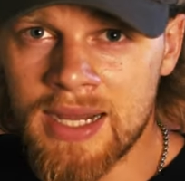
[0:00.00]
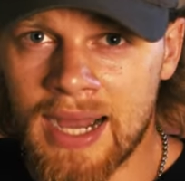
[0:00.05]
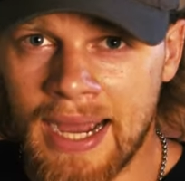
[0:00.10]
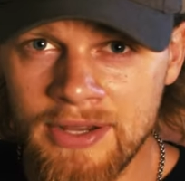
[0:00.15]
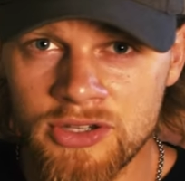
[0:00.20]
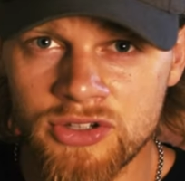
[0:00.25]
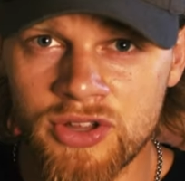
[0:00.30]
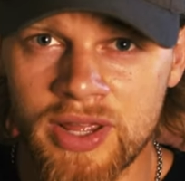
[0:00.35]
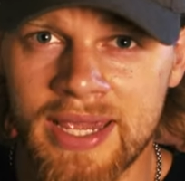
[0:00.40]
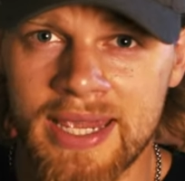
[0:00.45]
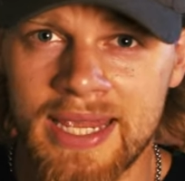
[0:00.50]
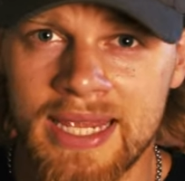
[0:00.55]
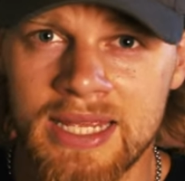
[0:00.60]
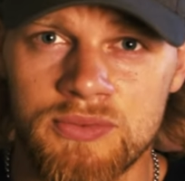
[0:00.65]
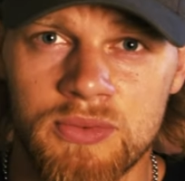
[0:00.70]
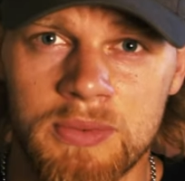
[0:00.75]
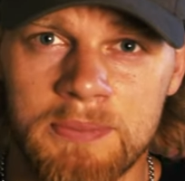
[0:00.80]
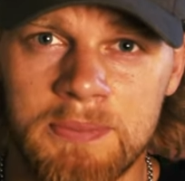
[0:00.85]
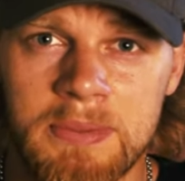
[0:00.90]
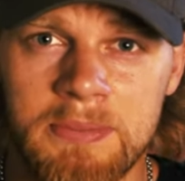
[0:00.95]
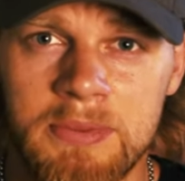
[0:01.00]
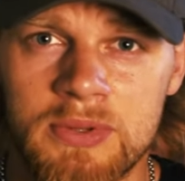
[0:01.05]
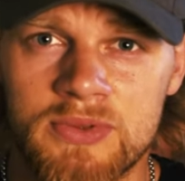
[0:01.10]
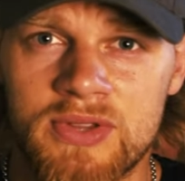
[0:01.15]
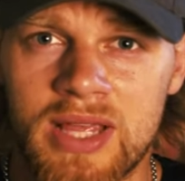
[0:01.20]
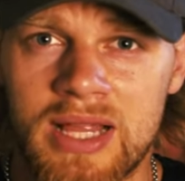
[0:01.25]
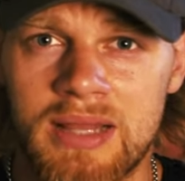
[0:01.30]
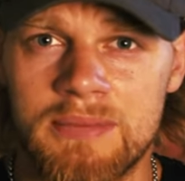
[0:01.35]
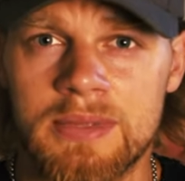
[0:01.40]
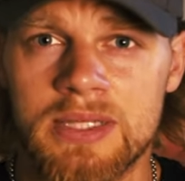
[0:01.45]
I just hate when people
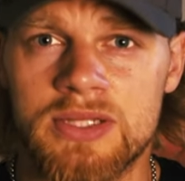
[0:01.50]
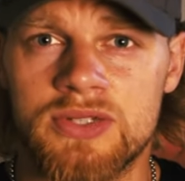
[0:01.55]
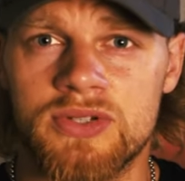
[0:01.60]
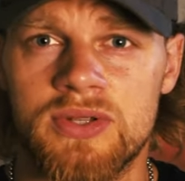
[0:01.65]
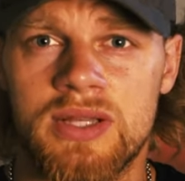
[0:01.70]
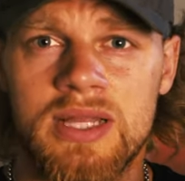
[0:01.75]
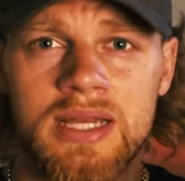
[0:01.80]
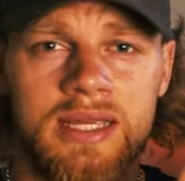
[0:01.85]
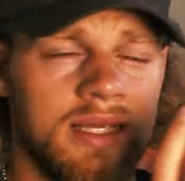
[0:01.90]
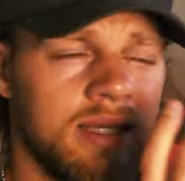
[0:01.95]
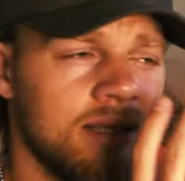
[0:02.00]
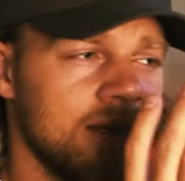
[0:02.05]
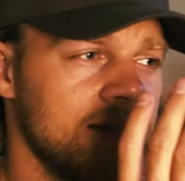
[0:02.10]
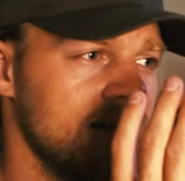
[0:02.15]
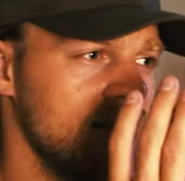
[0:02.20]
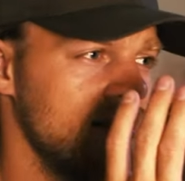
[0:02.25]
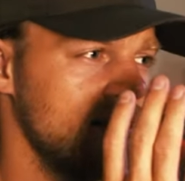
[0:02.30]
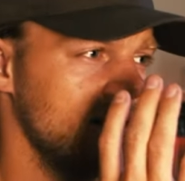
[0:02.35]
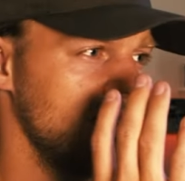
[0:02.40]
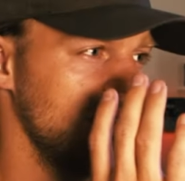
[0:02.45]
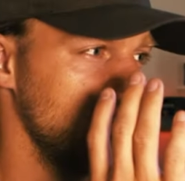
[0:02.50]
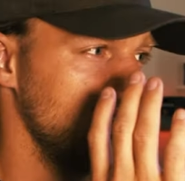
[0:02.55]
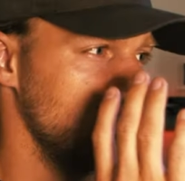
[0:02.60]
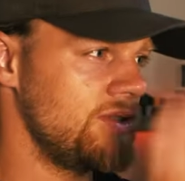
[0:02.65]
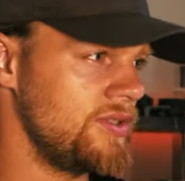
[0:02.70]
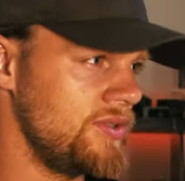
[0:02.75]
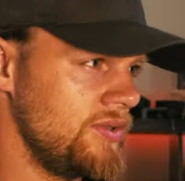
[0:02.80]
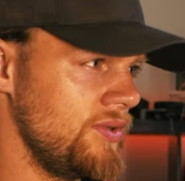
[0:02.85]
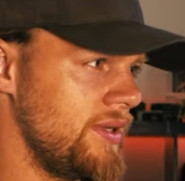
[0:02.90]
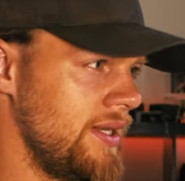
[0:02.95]
tell me to like
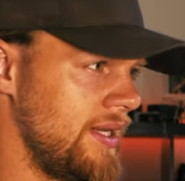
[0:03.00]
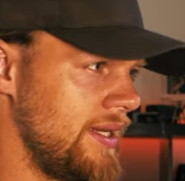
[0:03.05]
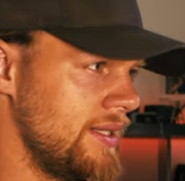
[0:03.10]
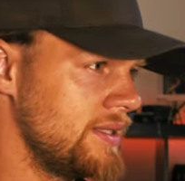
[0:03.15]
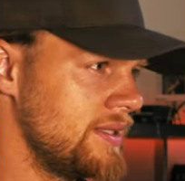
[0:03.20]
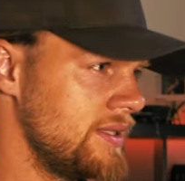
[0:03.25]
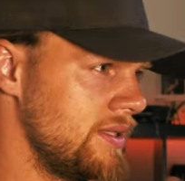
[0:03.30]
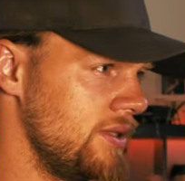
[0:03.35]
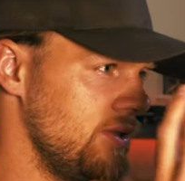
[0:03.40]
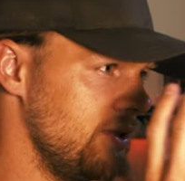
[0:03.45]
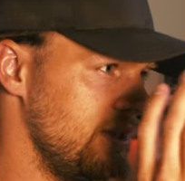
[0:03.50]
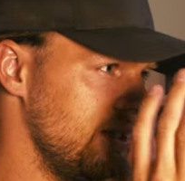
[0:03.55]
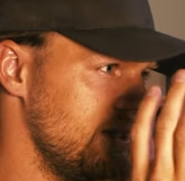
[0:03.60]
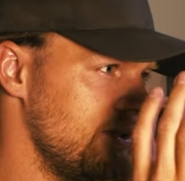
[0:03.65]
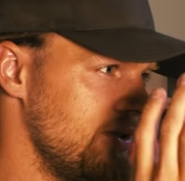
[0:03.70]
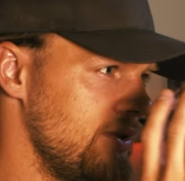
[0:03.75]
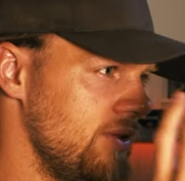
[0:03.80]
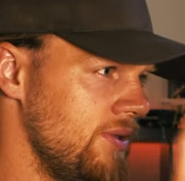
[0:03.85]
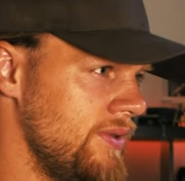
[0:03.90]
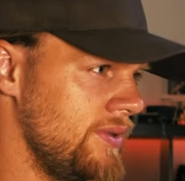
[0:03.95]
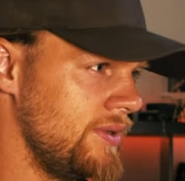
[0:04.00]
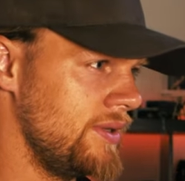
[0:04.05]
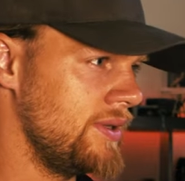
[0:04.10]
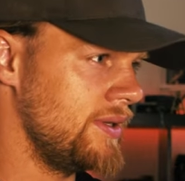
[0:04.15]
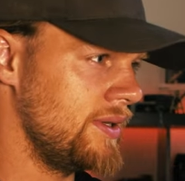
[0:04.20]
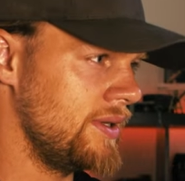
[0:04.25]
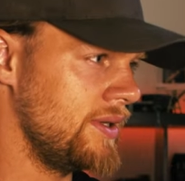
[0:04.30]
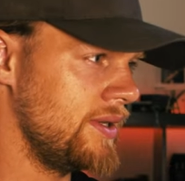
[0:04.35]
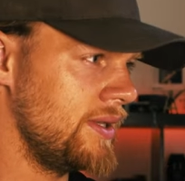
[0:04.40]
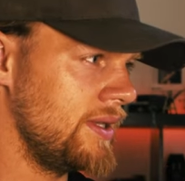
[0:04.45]
do this, you need to do
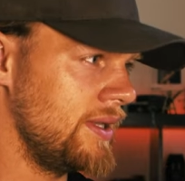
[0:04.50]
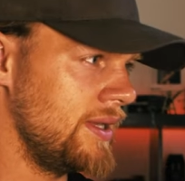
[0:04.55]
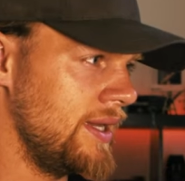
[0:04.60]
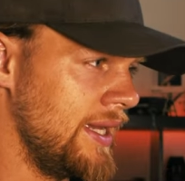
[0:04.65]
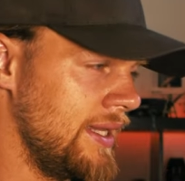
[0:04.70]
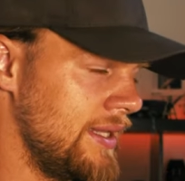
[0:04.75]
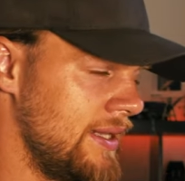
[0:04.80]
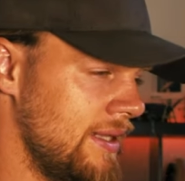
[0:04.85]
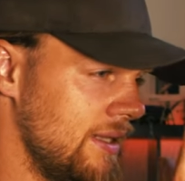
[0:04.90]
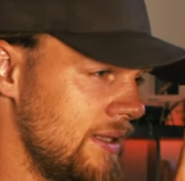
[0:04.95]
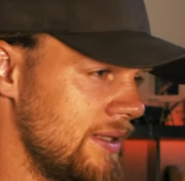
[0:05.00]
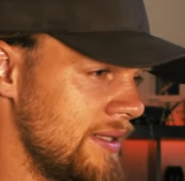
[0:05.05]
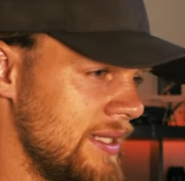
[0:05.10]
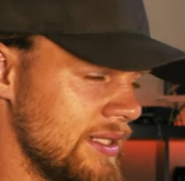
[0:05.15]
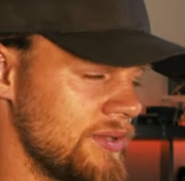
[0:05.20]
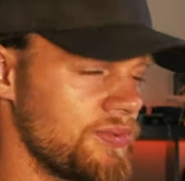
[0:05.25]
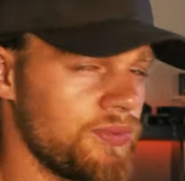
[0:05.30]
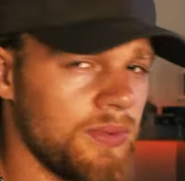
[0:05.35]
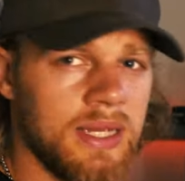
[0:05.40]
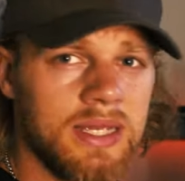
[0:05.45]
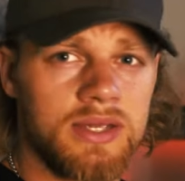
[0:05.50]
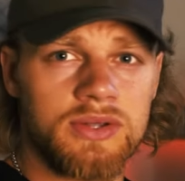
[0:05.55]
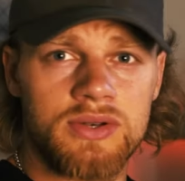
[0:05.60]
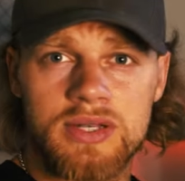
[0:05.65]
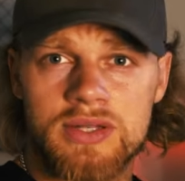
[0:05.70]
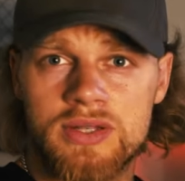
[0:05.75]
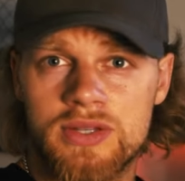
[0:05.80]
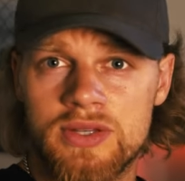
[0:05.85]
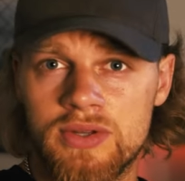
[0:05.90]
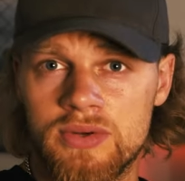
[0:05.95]
it this way, you
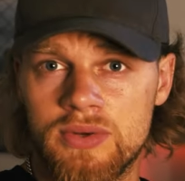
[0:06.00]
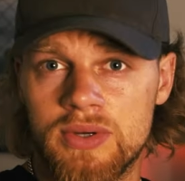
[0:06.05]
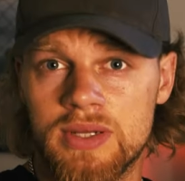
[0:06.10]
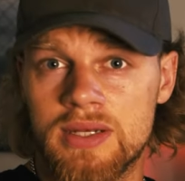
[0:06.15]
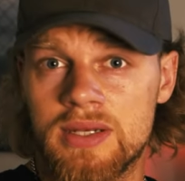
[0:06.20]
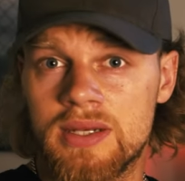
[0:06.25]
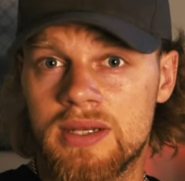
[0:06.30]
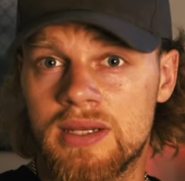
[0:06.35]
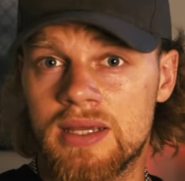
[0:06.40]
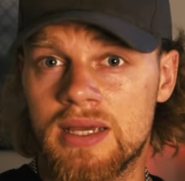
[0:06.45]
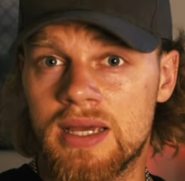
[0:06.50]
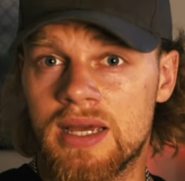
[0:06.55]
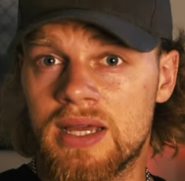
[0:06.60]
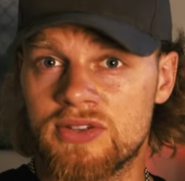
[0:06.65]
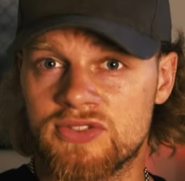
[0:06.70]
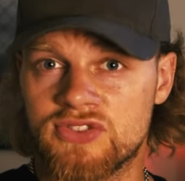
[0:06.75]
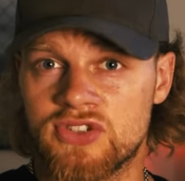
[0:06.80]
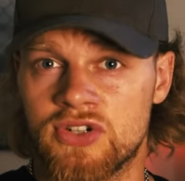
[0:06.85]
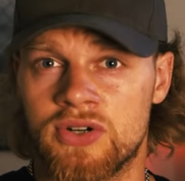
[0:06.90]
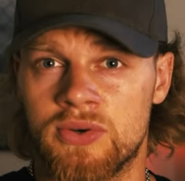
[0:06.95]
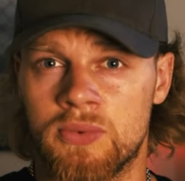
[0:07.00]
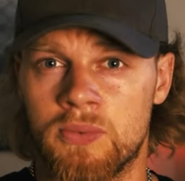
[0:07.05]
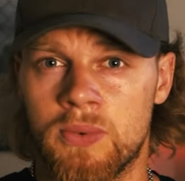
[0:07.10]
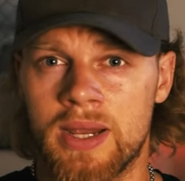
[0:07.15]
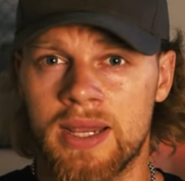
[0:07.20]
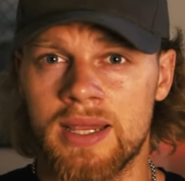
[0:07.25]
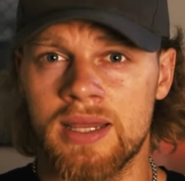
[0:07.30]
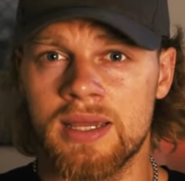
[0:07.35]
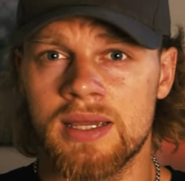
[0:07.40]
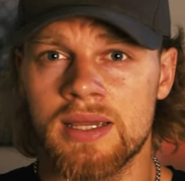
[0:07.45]
need to do it a certain
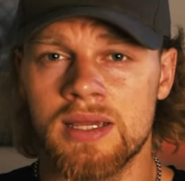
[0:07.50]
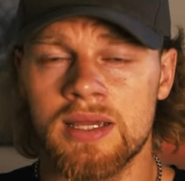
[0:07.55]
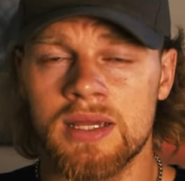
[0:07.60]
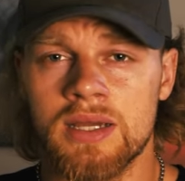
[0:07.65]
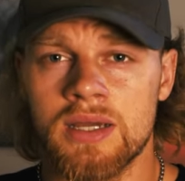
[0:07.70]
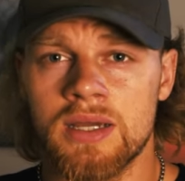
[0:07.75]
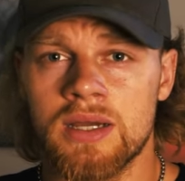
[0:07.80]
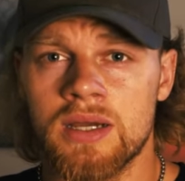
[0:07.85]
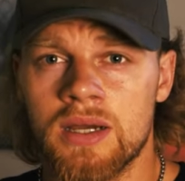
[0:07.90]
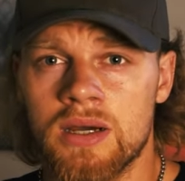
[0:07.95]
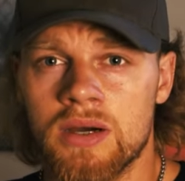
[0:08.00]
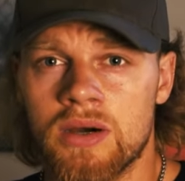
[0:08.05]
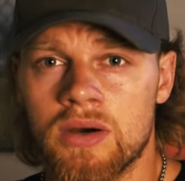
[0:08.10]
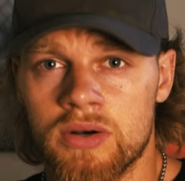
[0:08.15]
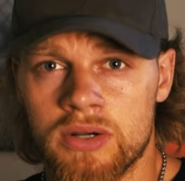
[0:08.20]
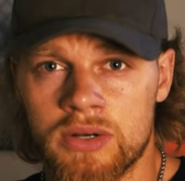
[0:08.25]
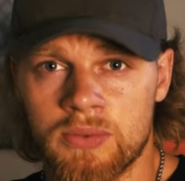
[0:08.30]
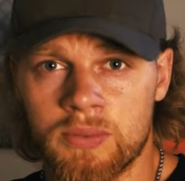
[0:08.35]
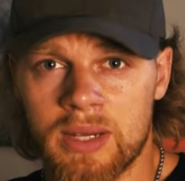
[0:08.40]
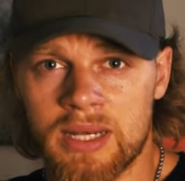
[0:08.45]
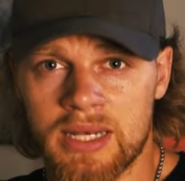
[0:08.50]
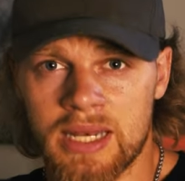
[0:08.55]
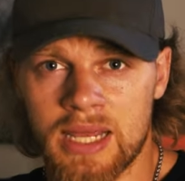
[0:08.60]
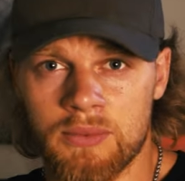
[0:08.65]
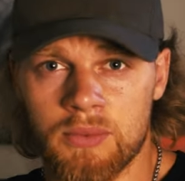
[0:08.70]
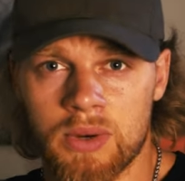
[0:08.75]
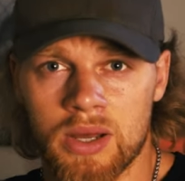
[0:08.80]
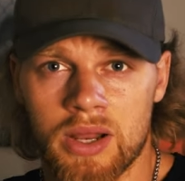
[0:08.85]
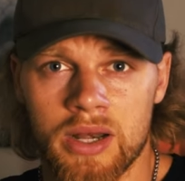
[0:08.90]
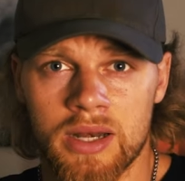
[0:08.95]
way, or the way they
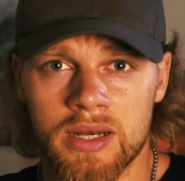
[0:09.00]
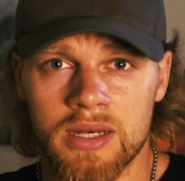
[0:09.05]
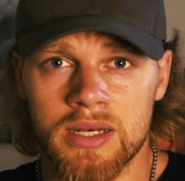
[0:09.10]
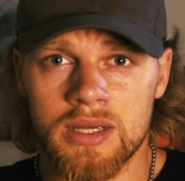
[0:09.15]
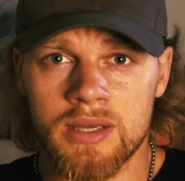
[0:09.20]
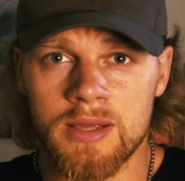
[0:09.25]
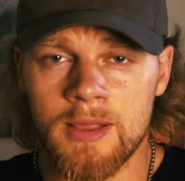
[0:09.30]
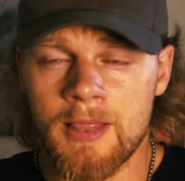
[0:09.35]
want it.